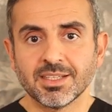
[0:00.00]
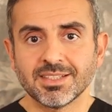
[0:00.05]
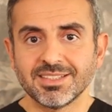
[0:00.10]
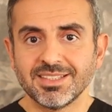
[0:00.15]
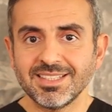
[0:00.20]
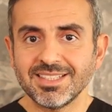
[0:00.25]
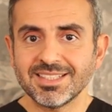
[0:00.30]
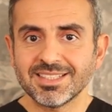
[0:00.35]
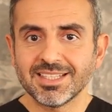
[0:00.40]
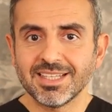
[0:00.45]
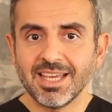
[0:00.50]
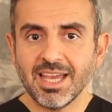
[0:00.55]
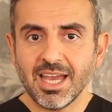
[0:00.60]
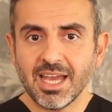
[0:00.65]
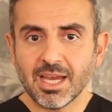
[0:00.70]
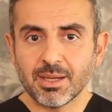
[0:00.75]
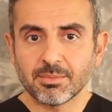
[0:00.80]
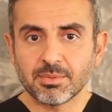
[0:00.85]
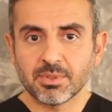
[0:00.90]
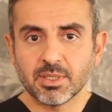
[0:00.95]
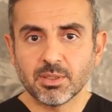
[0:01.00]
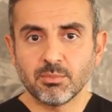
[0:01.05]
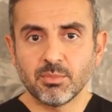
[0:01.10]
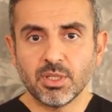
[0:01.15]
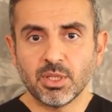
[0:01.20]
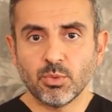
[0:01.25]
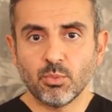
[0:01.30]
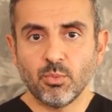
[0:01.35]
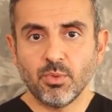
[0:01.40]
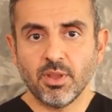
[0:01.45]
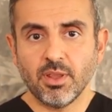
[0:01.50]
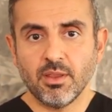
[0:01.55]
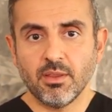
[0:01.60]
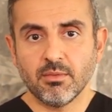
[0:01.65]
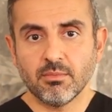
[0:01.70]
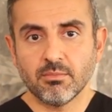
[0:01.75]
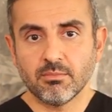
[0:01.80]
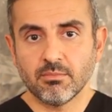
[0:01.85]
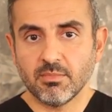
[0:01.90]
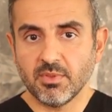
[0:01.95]
This gap
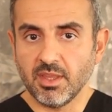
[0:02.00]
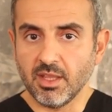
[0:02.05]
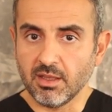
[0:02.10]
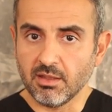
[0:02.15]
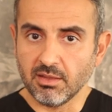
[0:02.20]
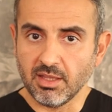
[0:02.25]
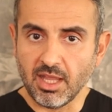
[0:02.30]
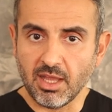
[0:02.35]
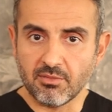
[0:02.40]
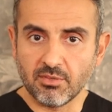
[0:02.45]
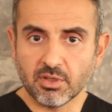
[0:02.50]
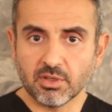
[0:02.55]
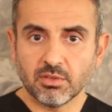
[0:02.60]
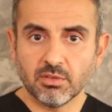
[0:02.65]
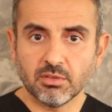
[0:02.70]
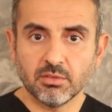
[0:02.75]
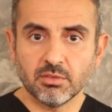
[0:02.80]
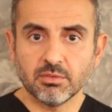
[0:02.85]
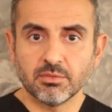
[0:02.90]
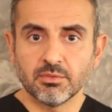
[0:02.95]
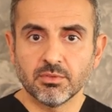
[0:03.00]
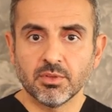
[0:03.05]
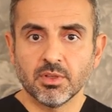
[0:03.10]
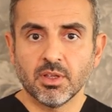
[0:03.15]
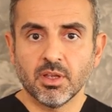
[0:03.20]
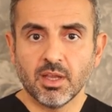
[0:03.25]
between the clavicle